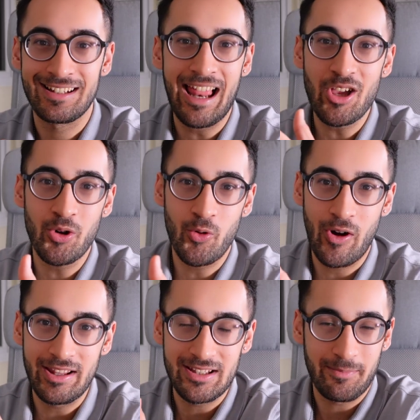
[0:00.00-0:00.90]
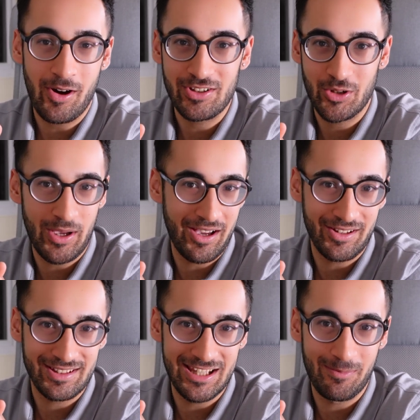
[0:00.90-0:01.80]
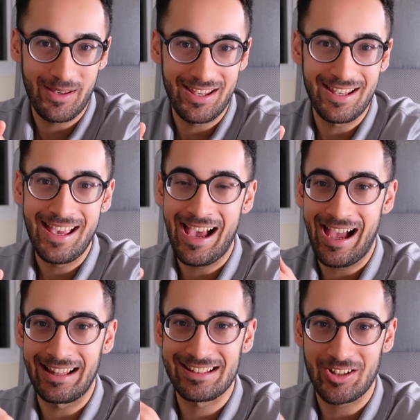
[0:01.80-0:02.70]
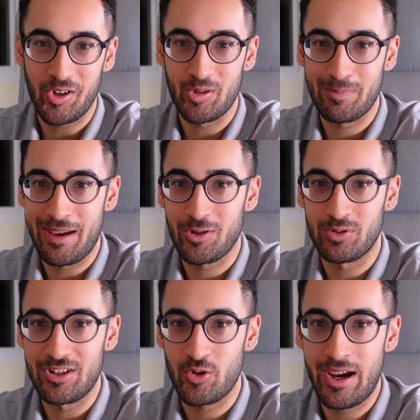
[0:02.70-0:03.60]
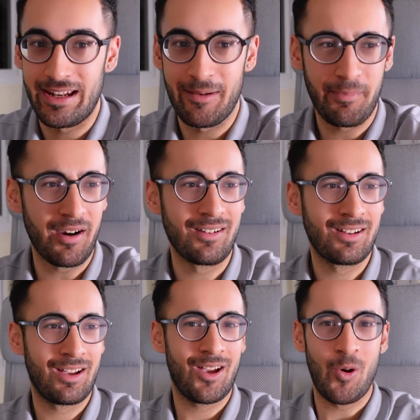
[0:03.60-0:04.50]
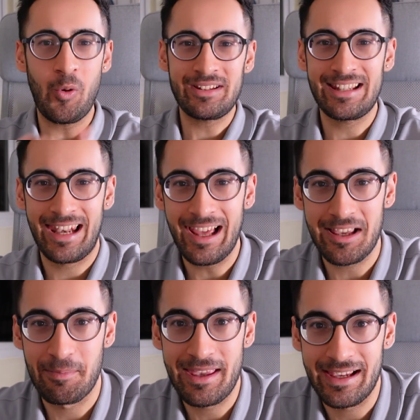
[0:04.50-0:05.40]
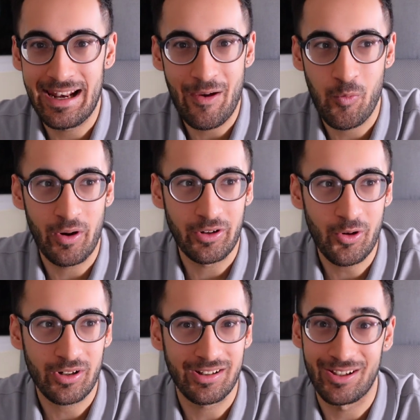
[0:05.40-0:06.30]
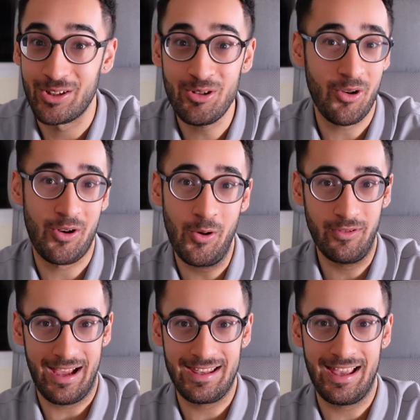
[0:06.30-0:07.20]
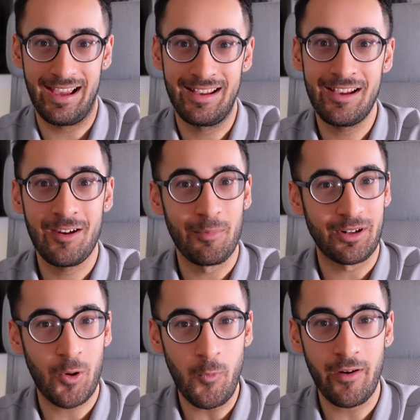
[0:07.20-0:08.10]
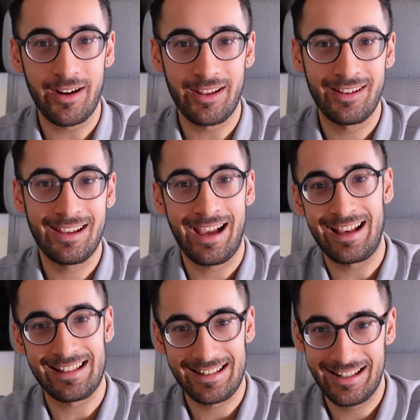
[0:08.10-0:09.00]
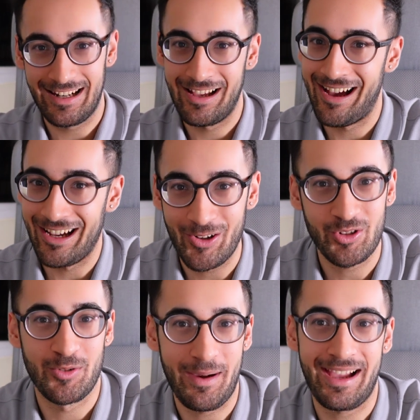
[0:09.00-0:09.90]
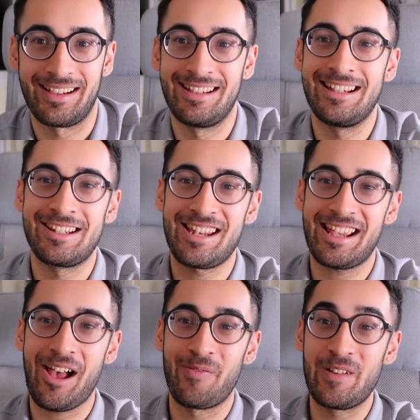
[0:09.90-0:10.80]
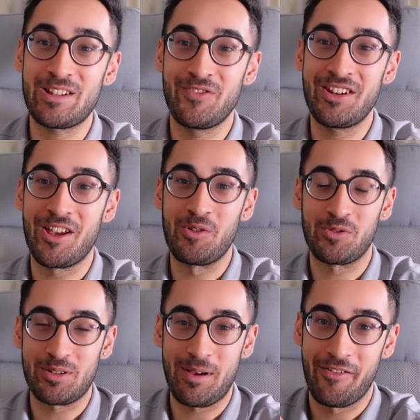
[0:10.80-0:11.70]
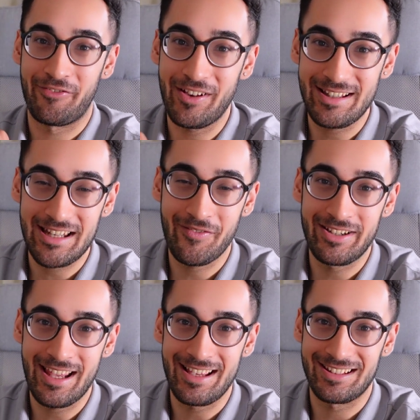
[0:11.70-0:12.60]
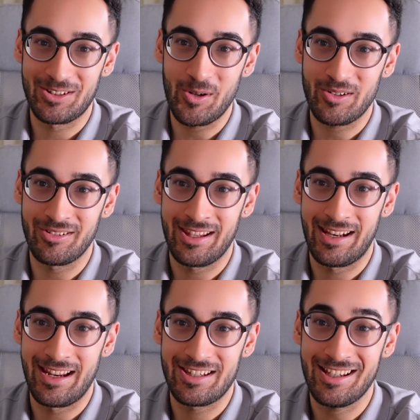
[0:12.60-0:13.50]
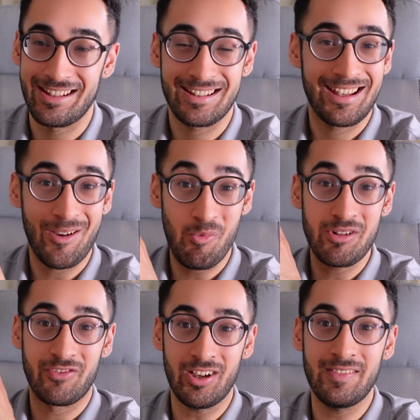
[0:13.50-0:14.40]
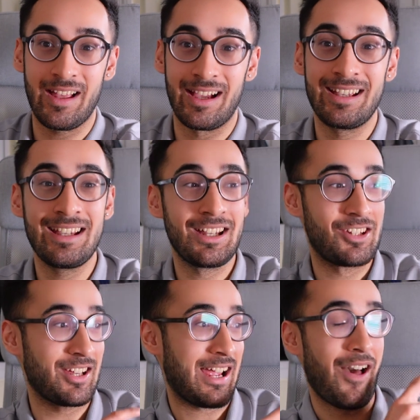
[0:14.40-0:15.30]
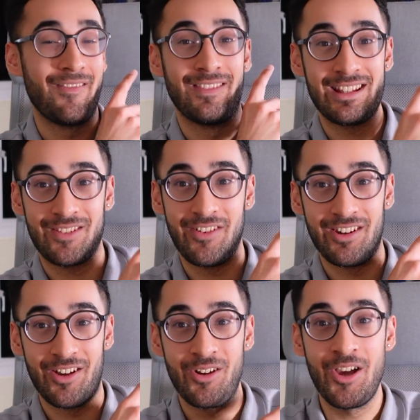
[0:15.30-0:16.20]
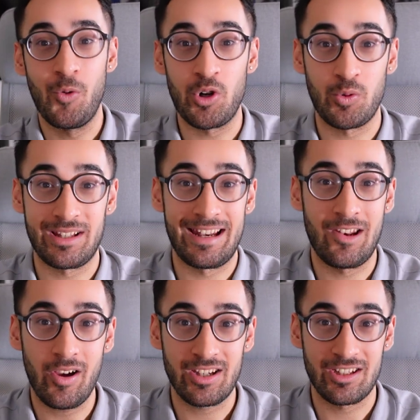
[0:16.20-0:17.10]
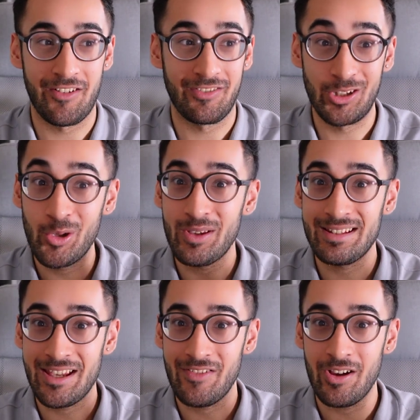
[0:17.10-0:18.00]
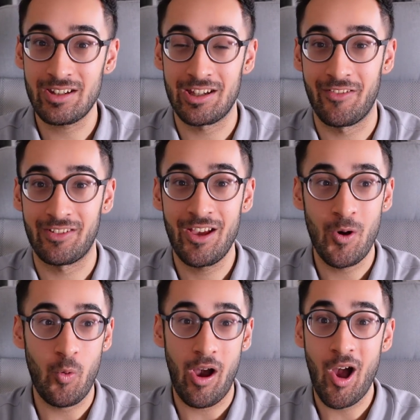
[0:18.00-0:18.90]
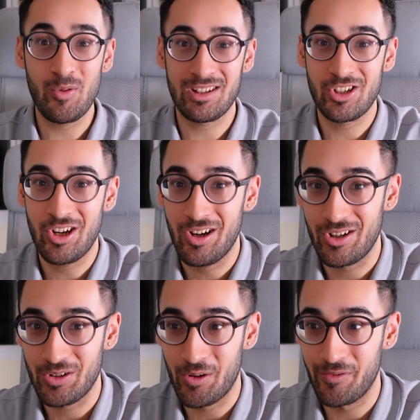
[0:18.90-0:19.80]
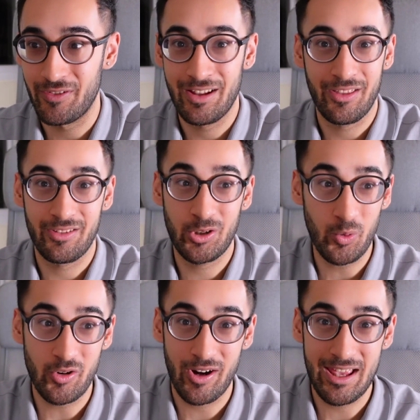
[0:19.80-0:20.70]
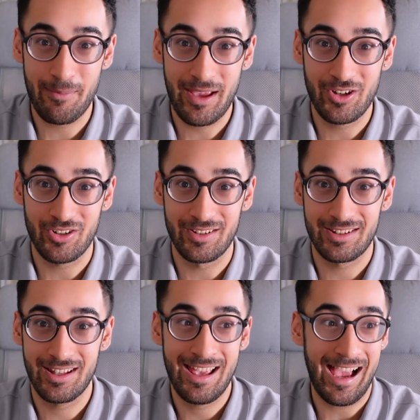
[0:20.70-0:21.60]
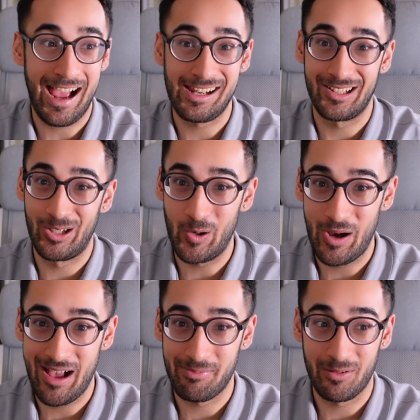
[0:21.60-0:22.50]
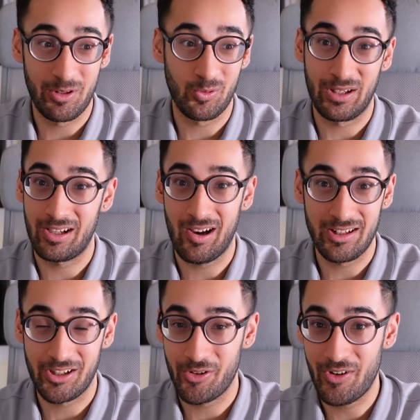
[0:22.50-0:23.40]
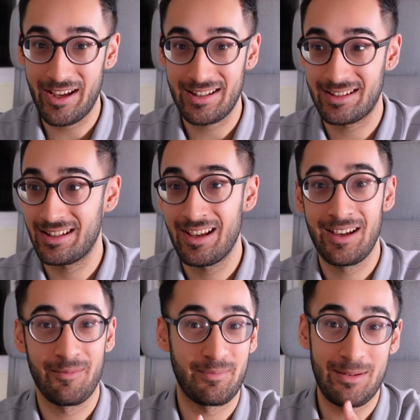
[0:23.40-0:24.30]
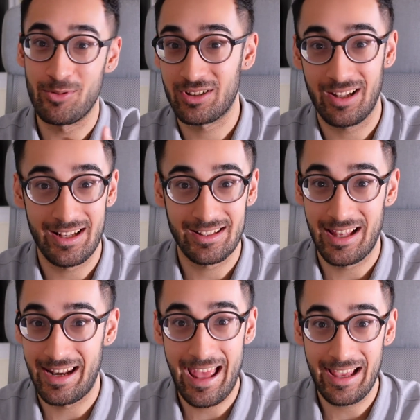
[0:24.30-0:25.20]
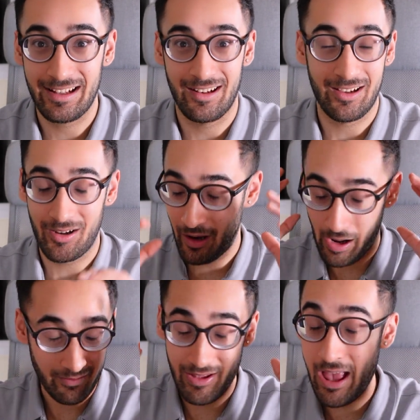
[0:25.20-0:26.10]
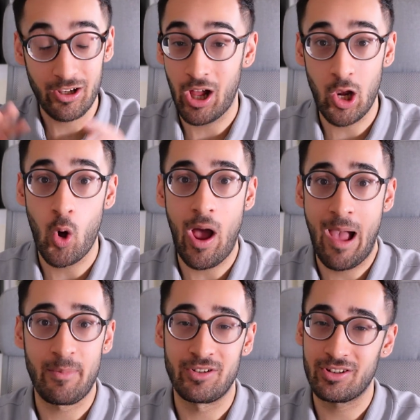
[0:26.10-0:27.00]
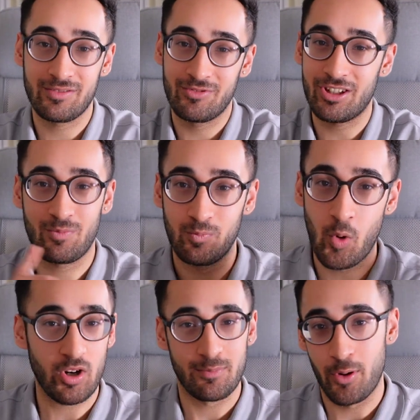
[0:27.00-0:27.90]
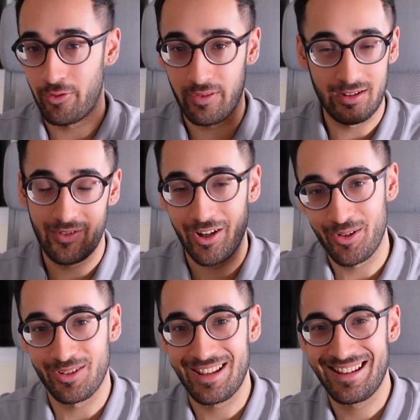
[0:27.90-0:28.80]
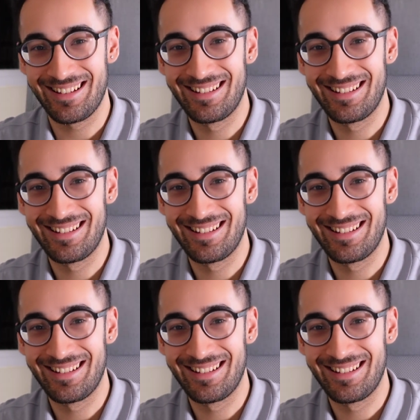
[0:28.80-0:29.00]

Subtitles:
Now you're ready to pass your ARCP and start your specialty training. But what's it like being an F1 doctor? You don't know that yet, but don't worry. As I said, I got your back. Check out this video, which was my first ever day as a doctor in the NHS. And when you've done that, check out this video, which was a night shift, New Year's Eve night shift, where I was in charge of 208 patients and a lot happened. We're talking cardiac arrests, people sliced their neck, like a lot happened. Just watch both of these videos.